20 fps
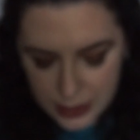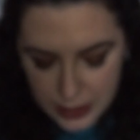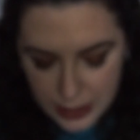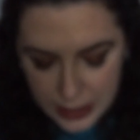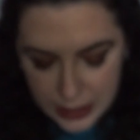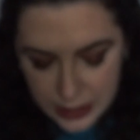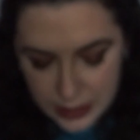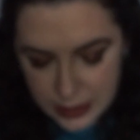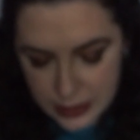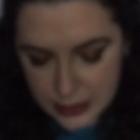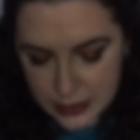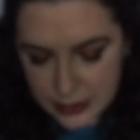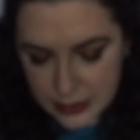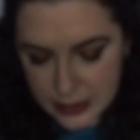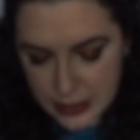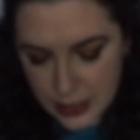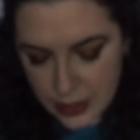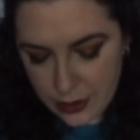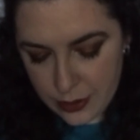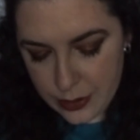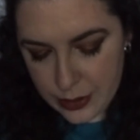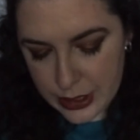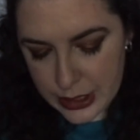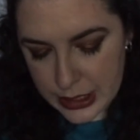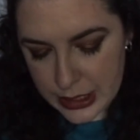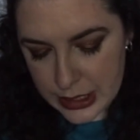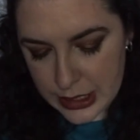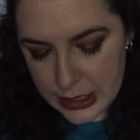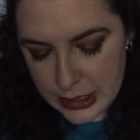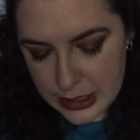and it is now
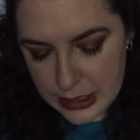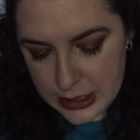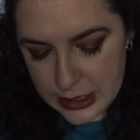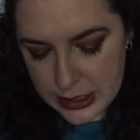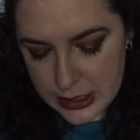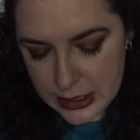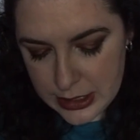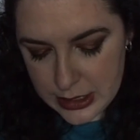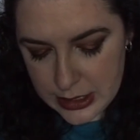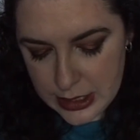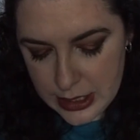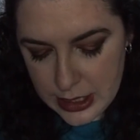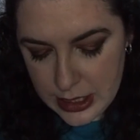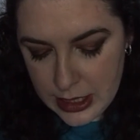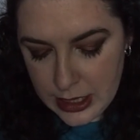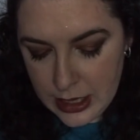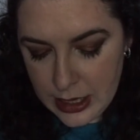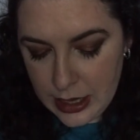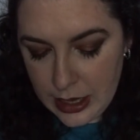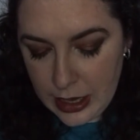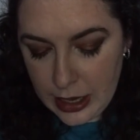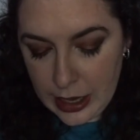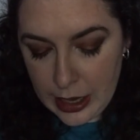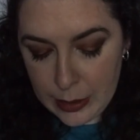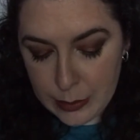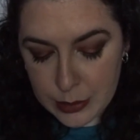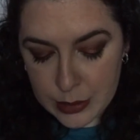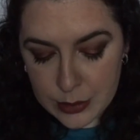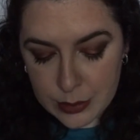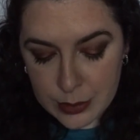in this.
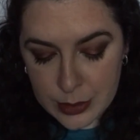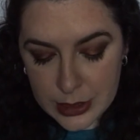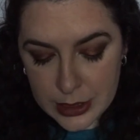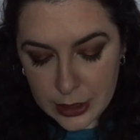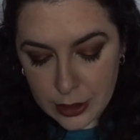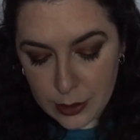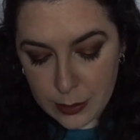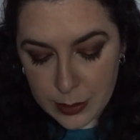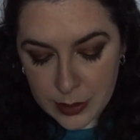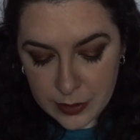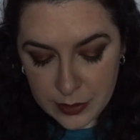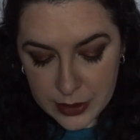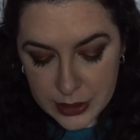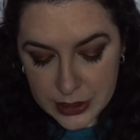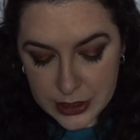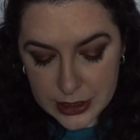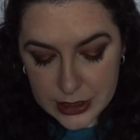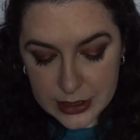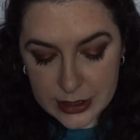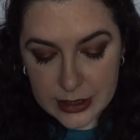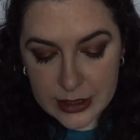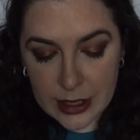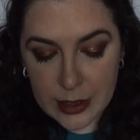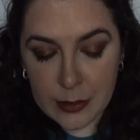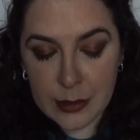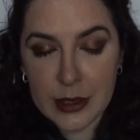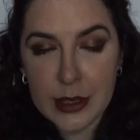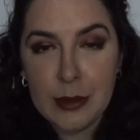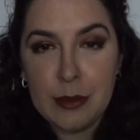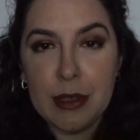I was really hoping to finish this. I
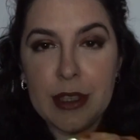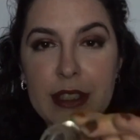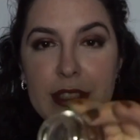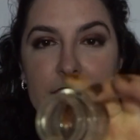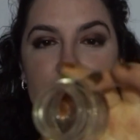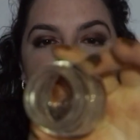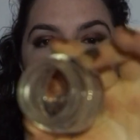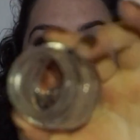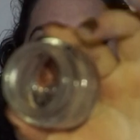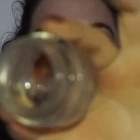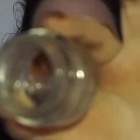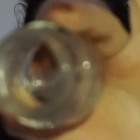really was.